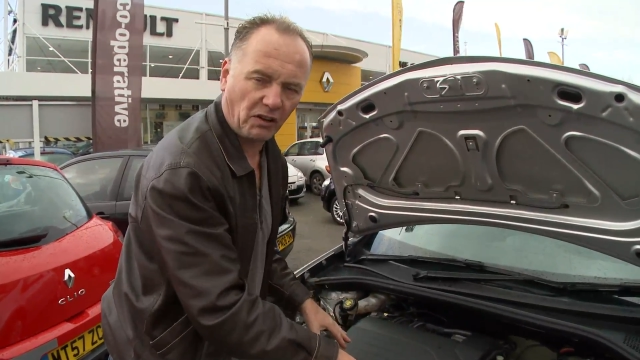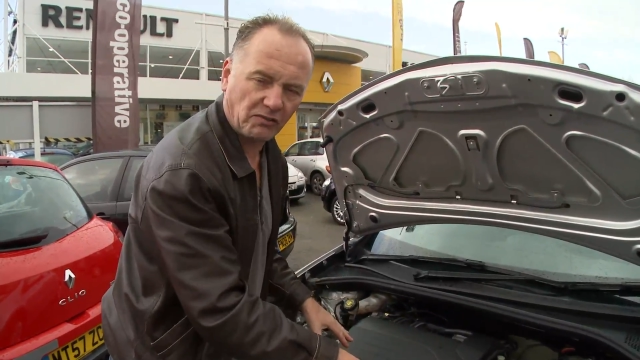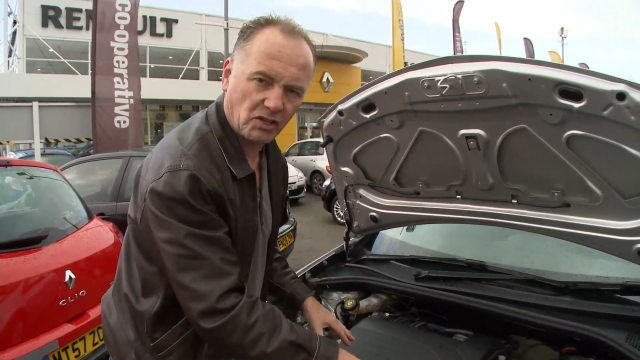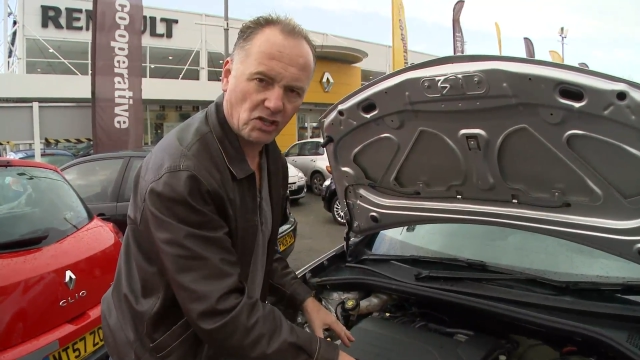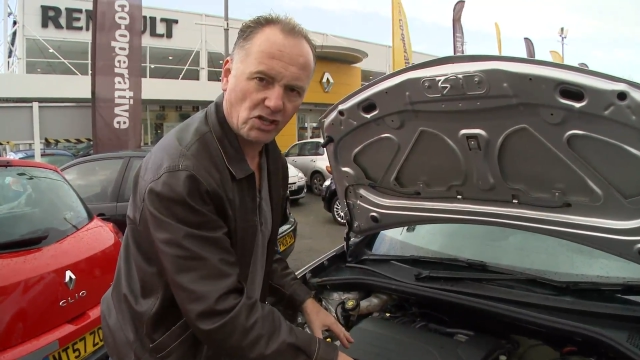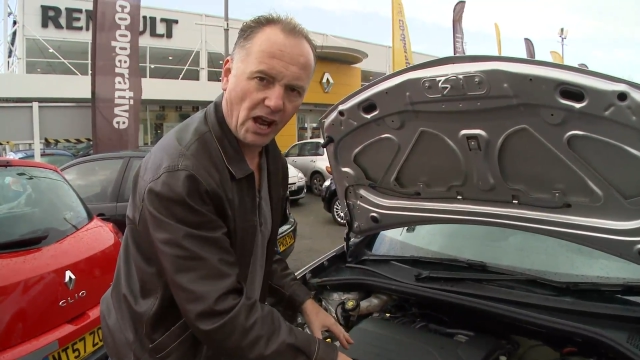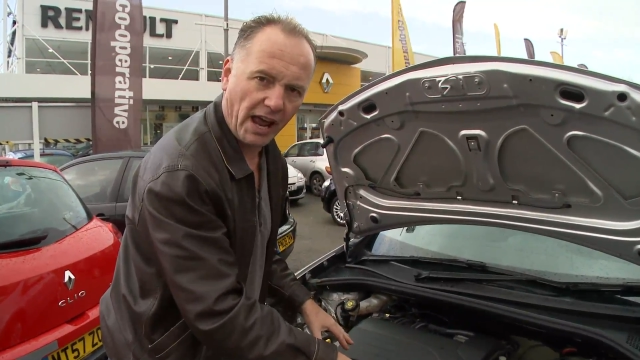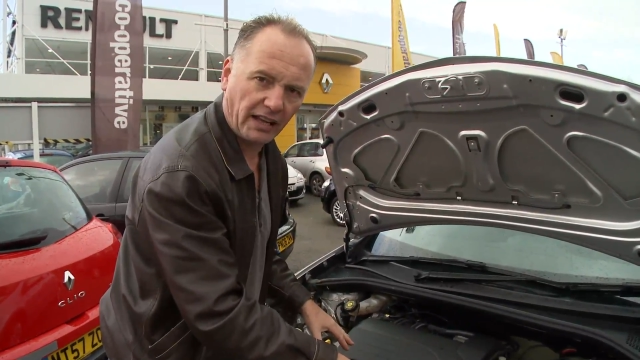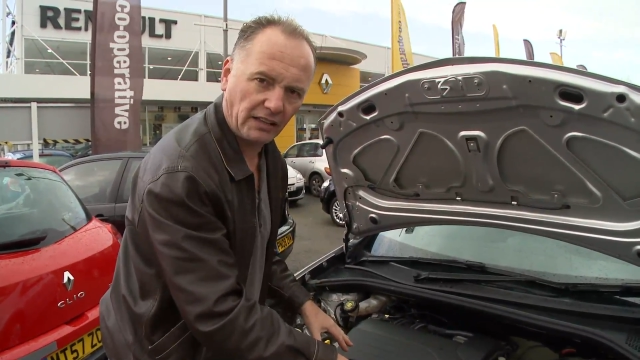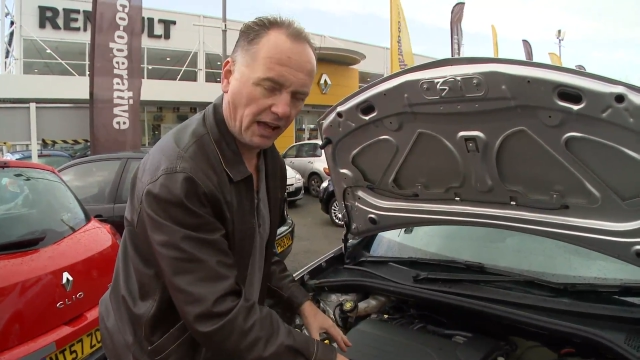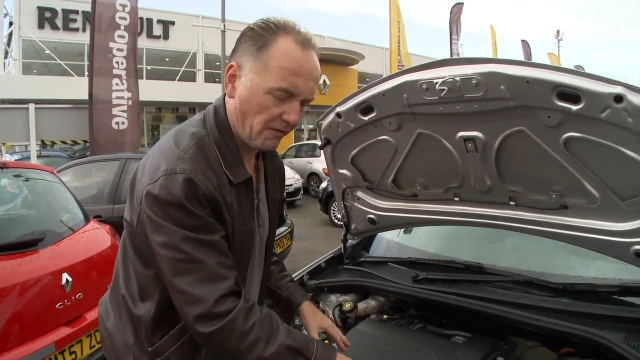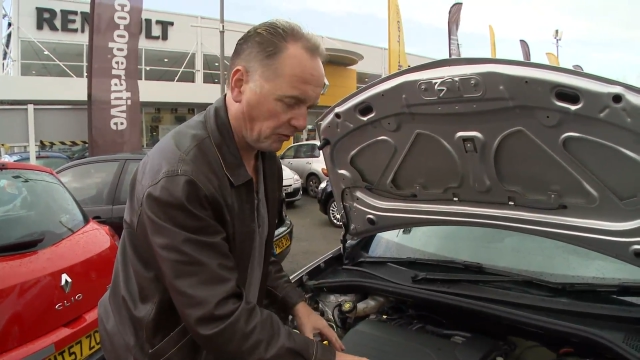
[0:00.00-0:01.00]
off to check
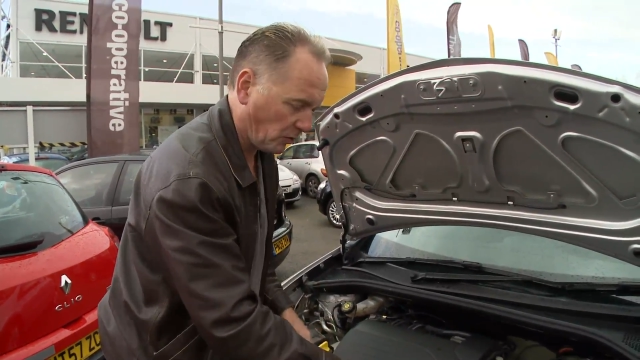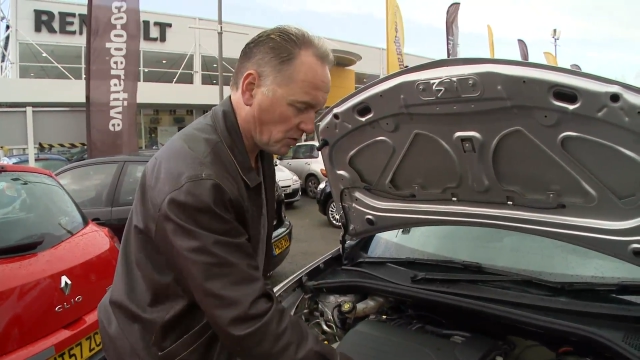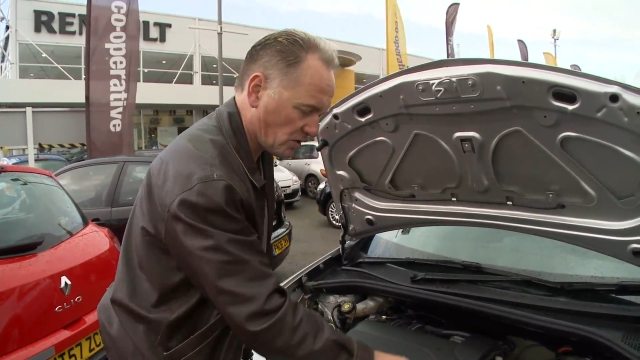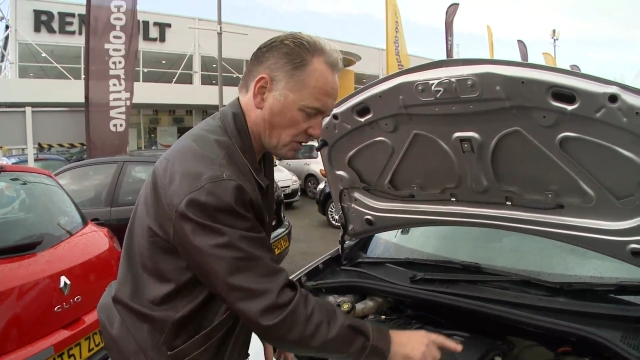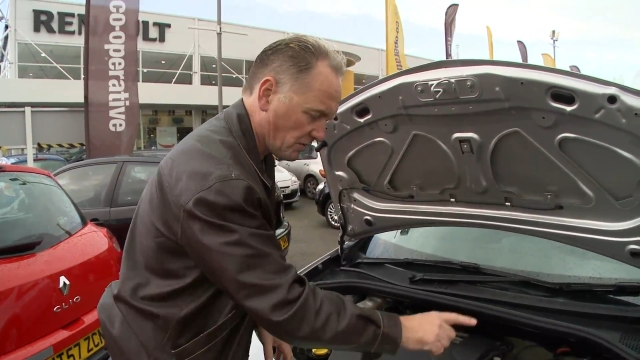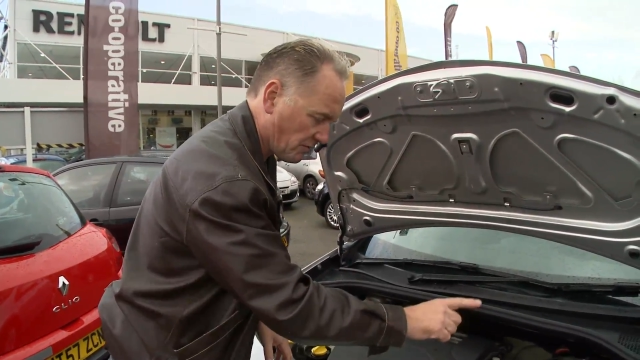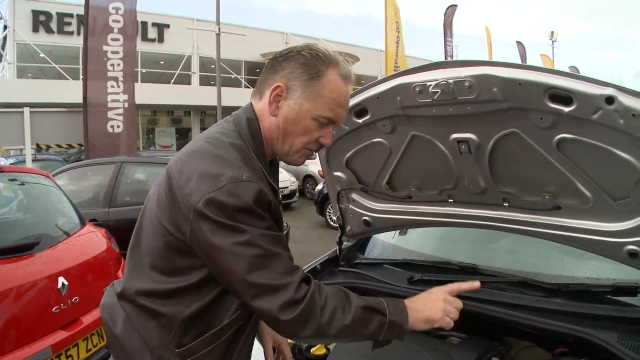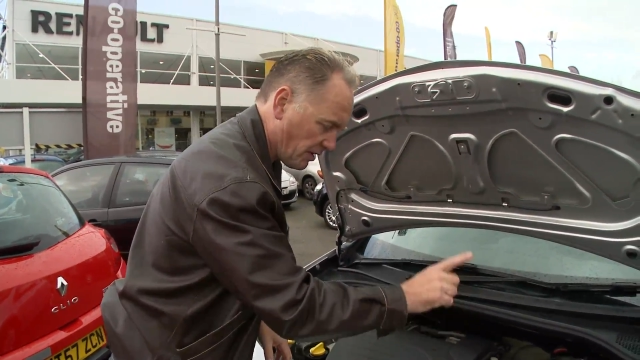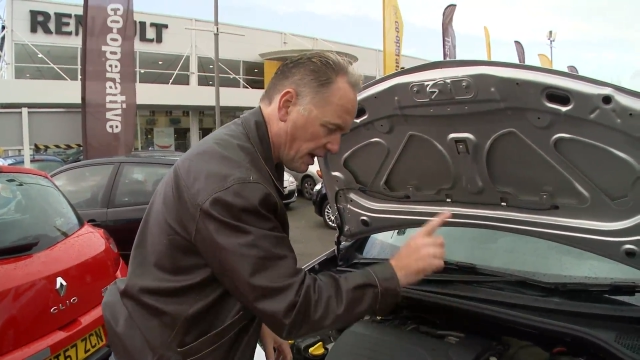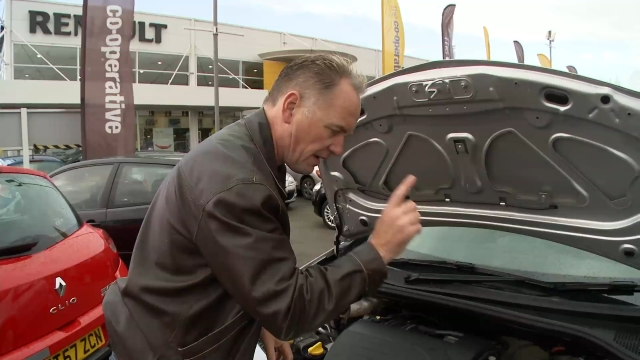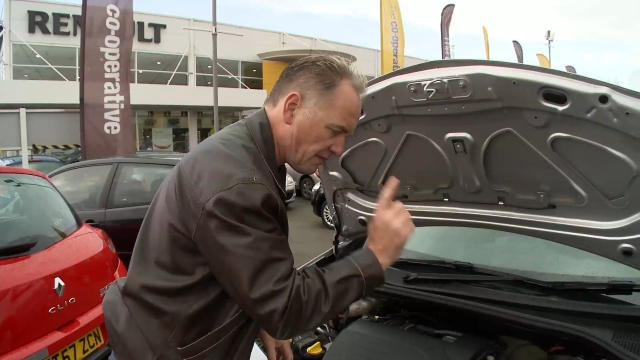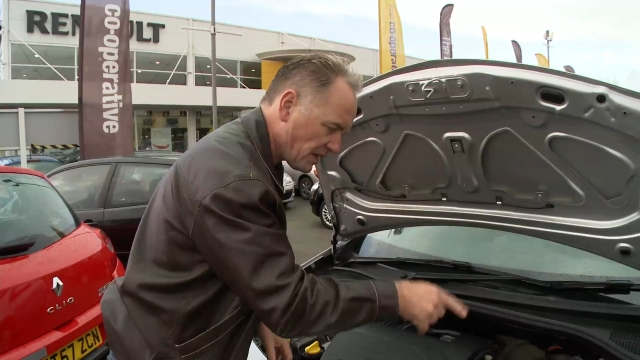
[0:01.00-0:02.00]
levels.
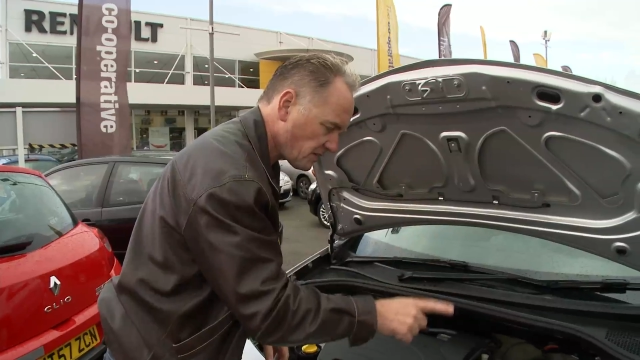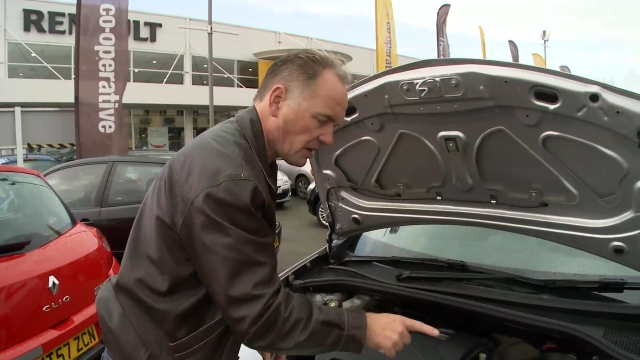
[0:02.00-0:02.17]
If this